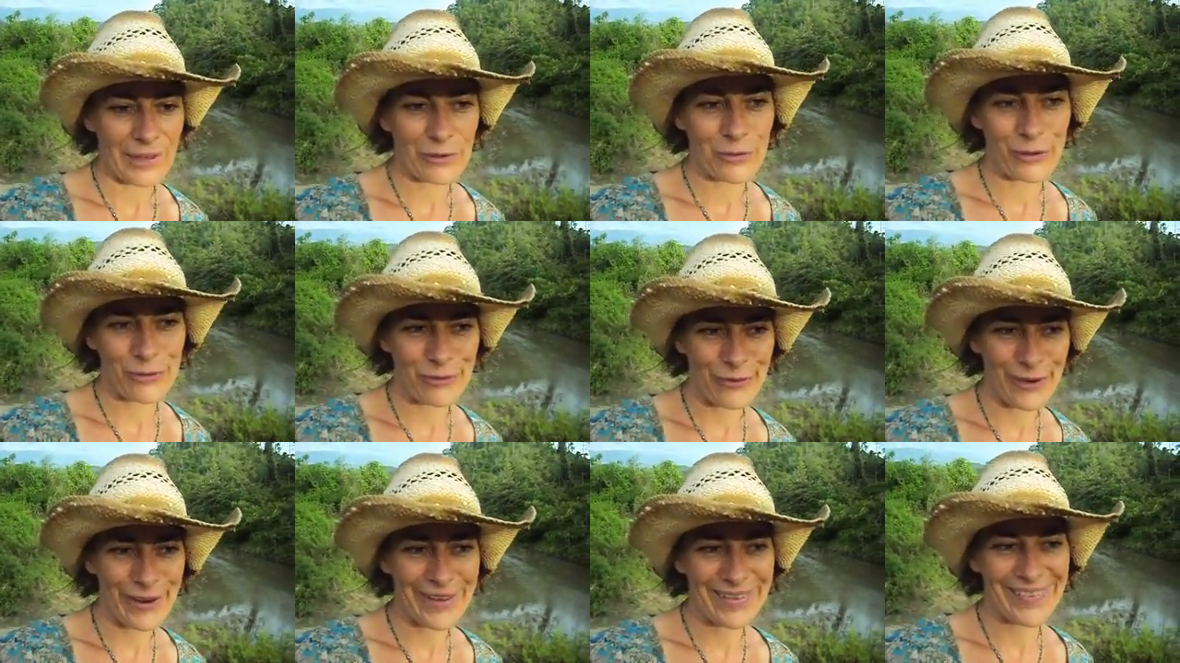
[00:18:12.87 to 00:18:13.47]
I
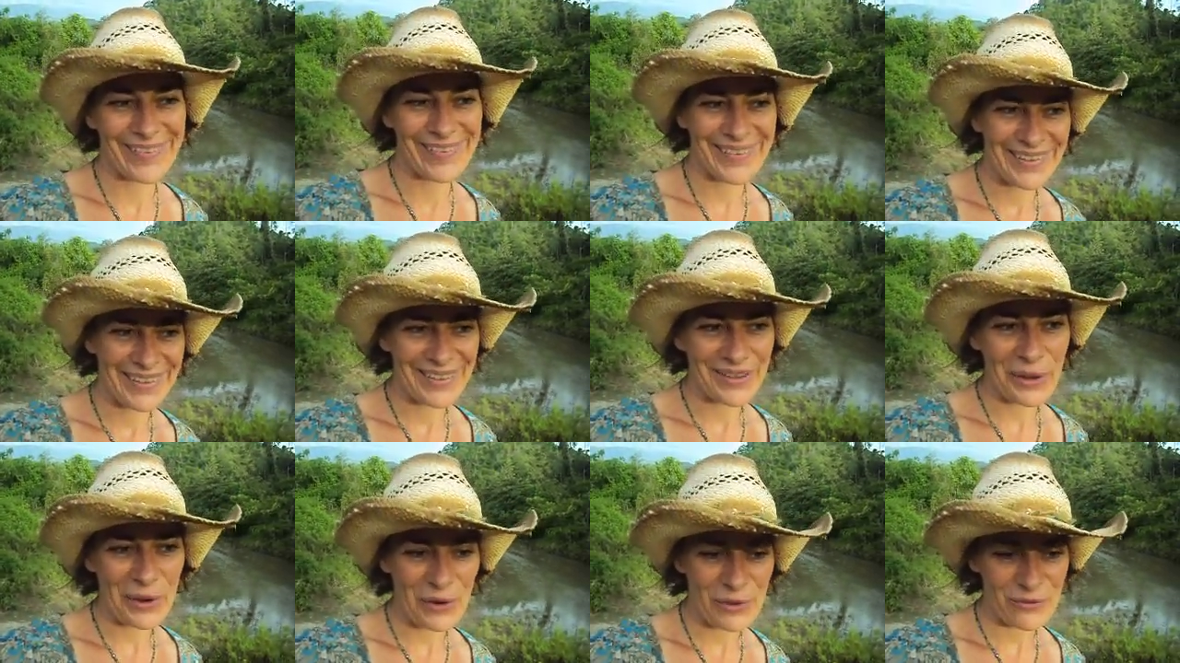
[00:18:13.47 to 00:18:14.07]

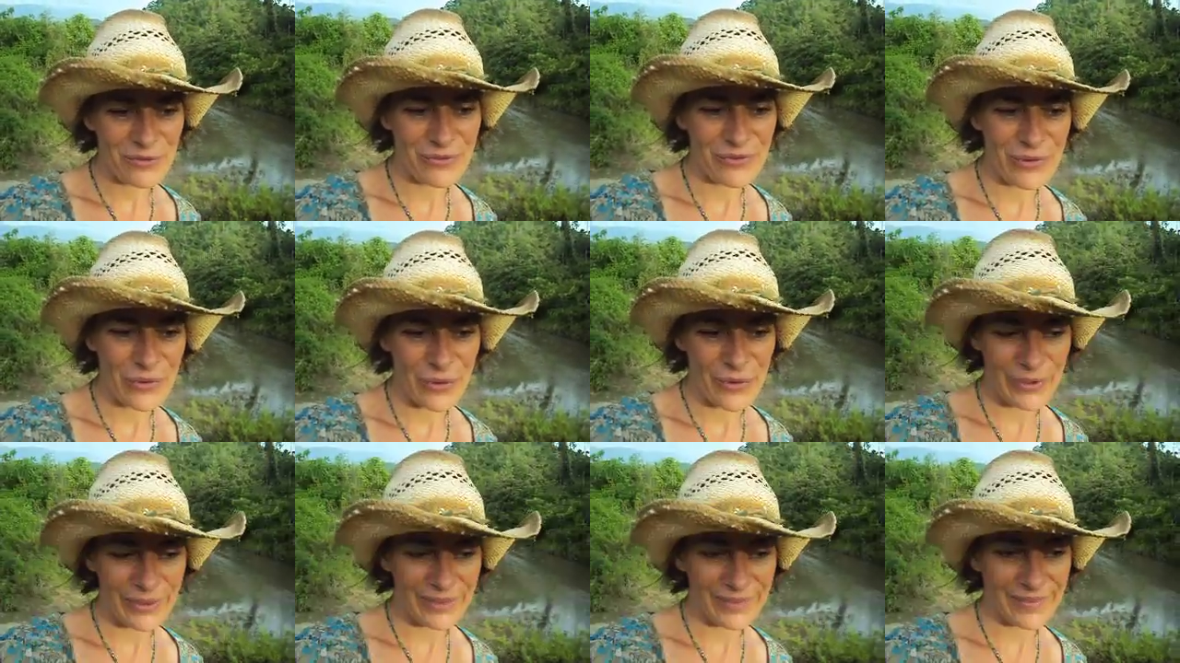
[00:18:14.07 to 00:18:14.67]
sacrifice a
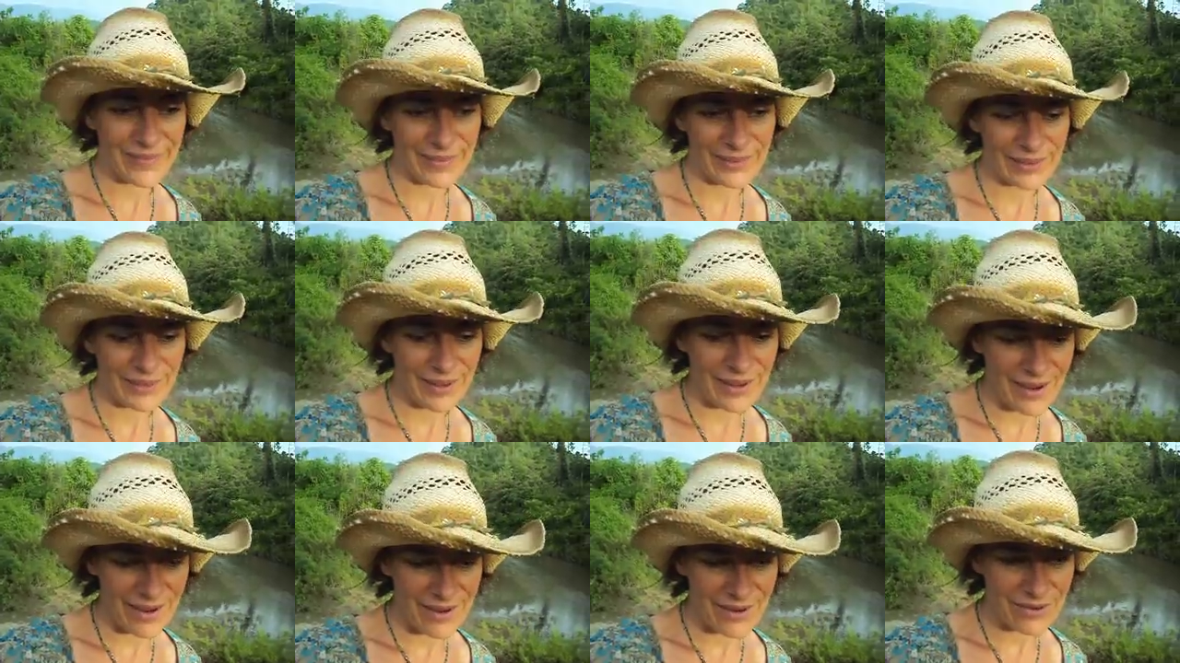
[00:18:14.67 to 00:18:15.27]
lot for
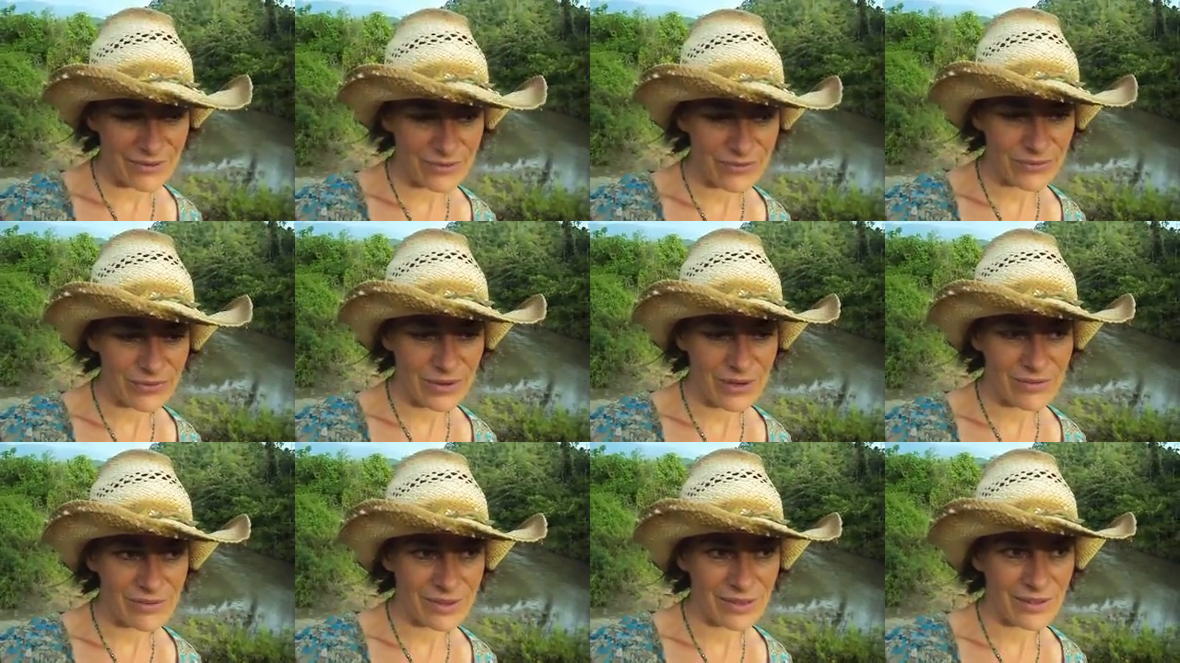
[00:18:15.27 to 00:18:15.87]
this, and I
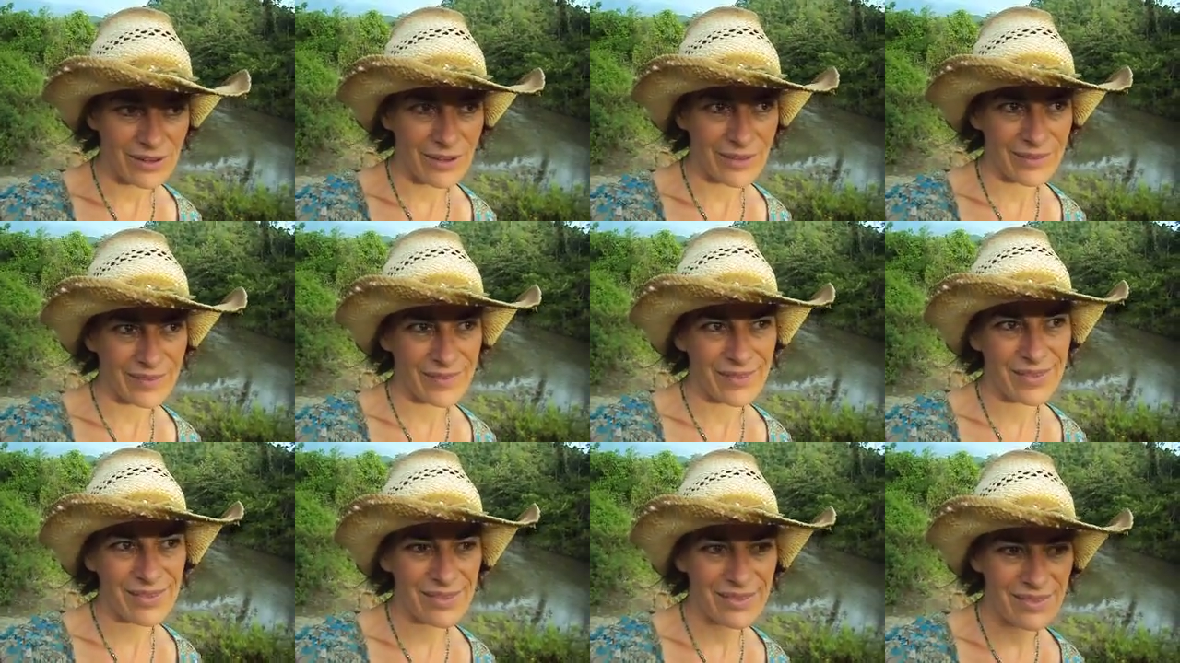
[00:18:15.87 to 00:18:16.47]
have over
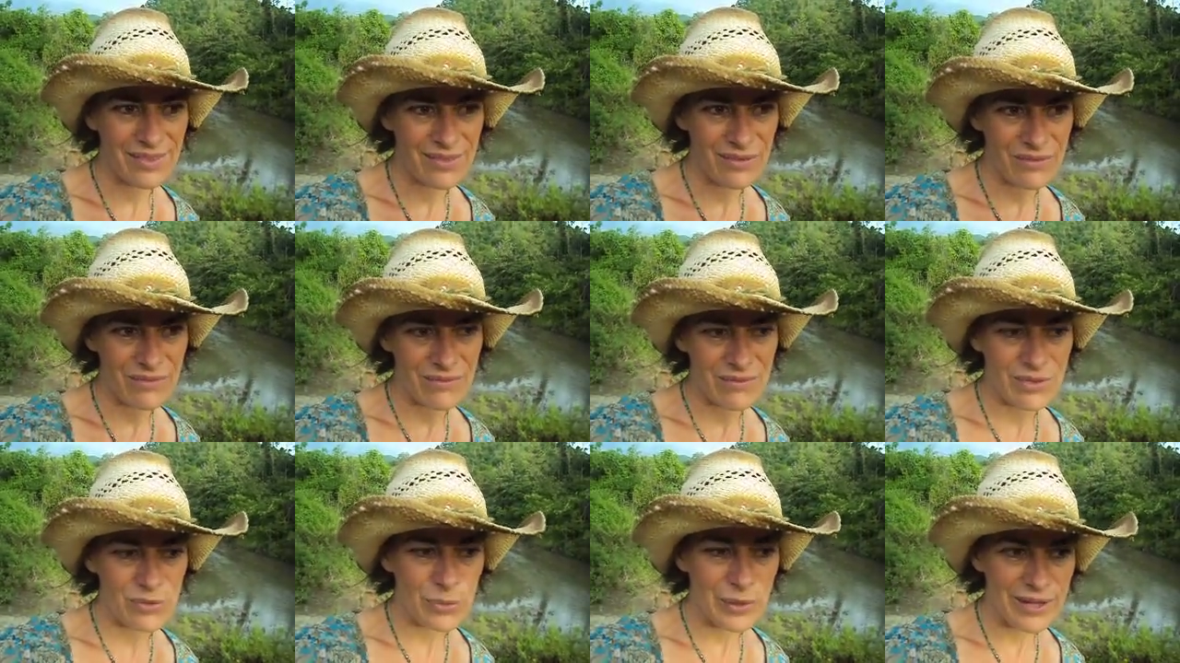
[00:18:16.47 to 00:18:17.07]
the last
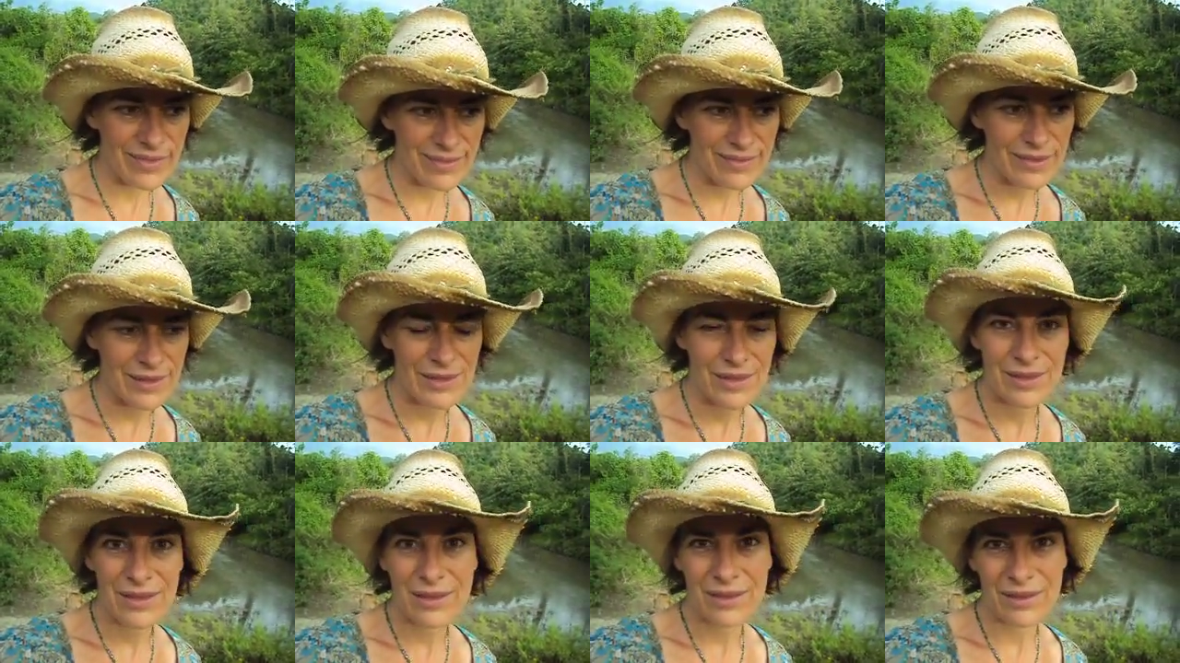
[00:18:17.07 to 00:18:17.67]

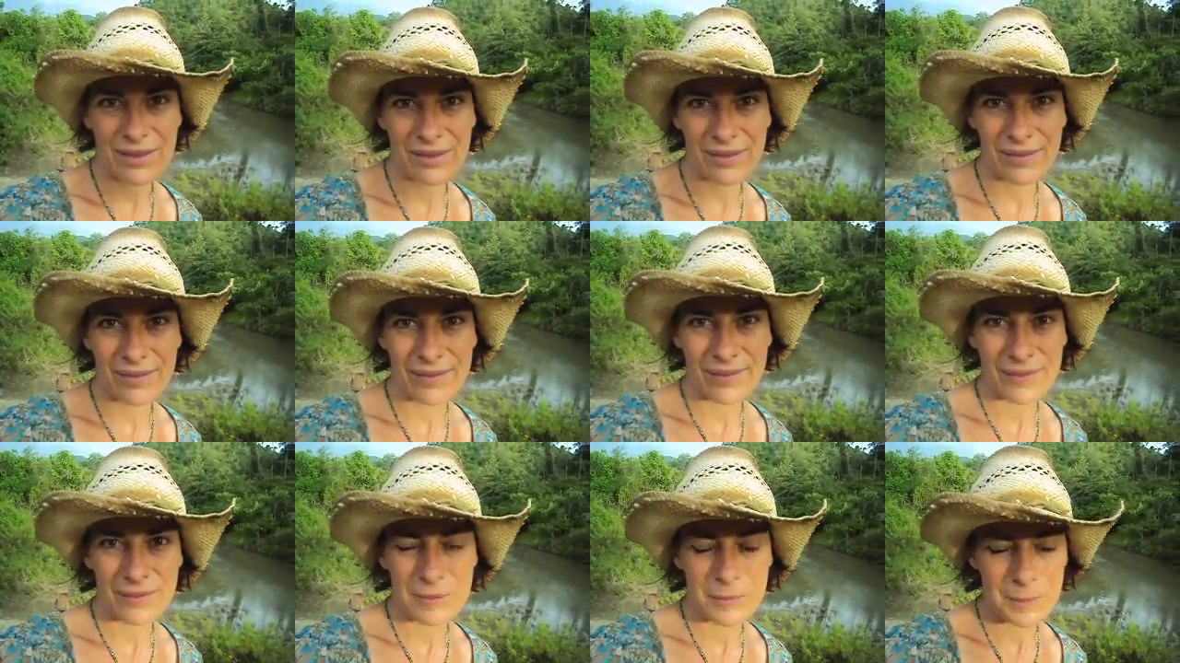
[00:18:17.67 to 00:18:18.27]
20
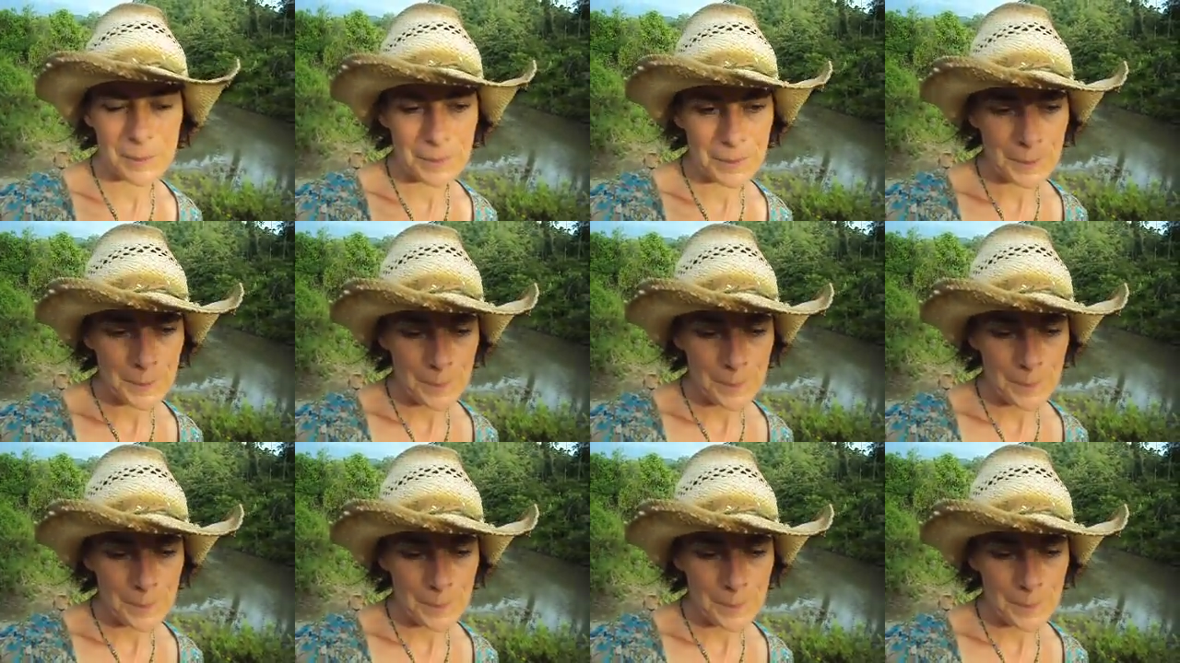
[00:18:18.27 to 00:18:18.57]
years.